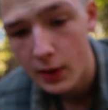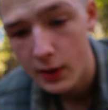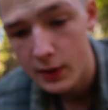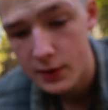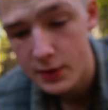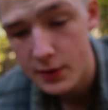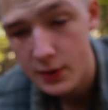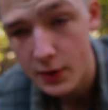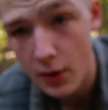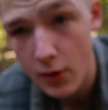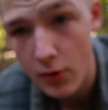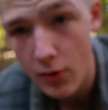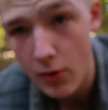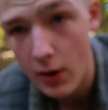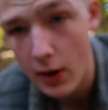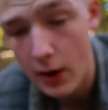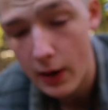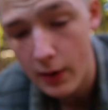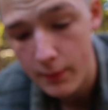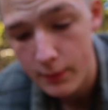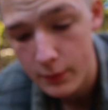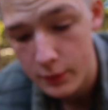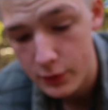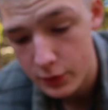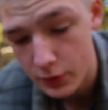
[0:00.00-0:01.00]
So
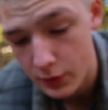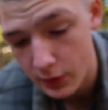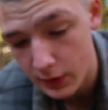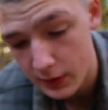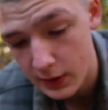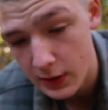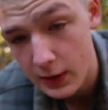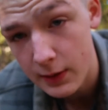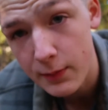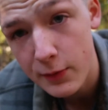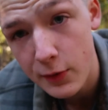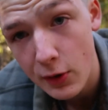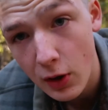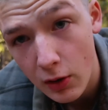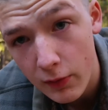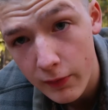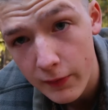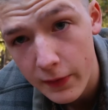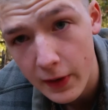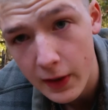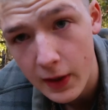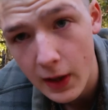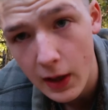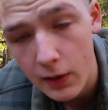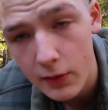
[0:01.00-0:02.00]
I'm just going to keep carving
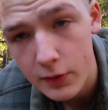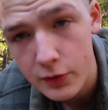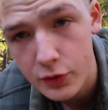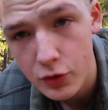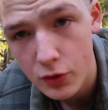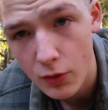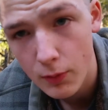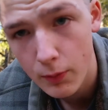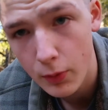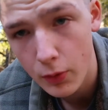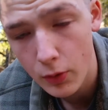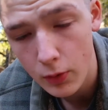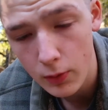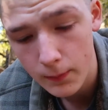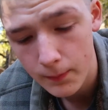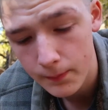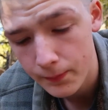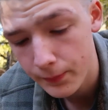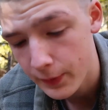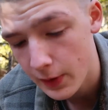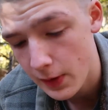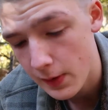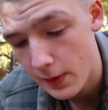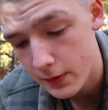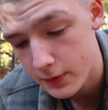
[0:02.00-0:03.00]
that out into a bowl.
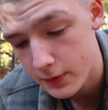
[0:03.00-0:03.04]
And